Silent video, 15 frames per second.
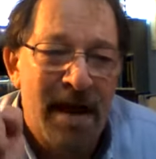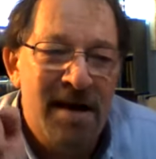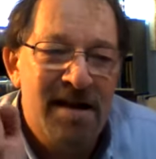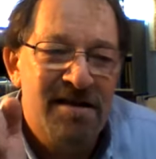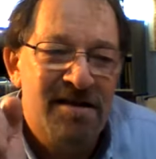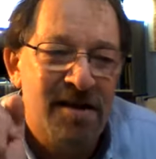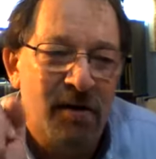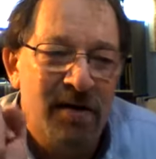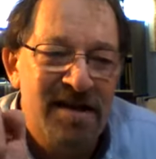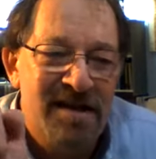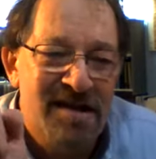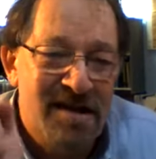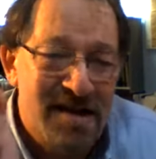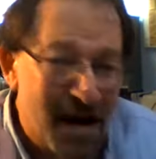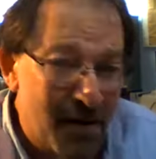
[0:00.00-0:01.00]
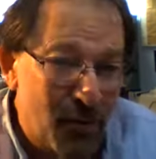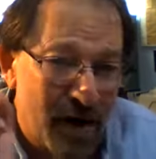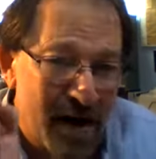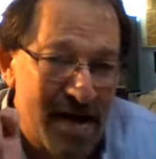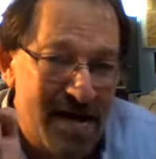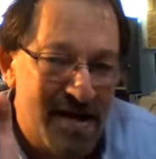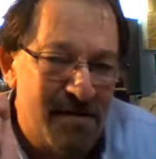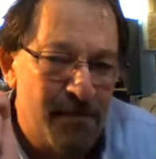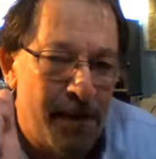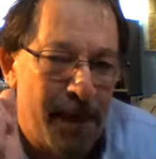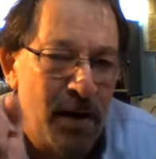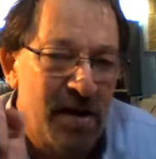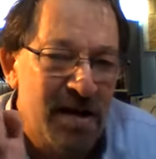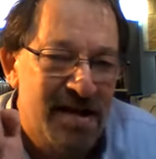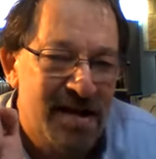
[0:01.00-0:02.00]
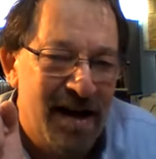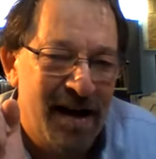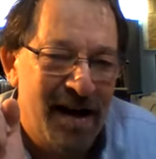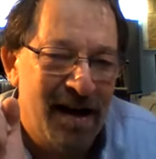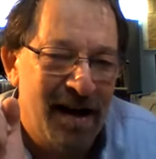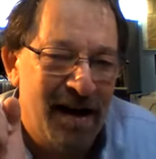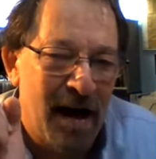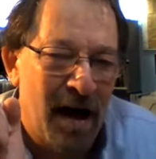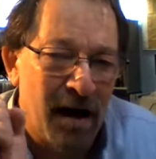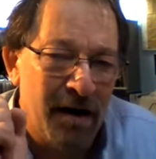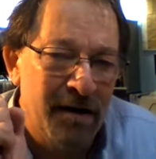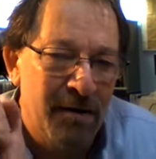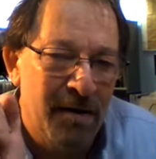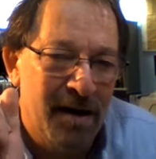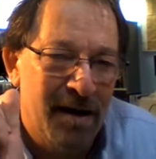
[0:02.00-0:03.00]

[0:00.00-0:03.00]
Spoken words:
So in some ways, you could say our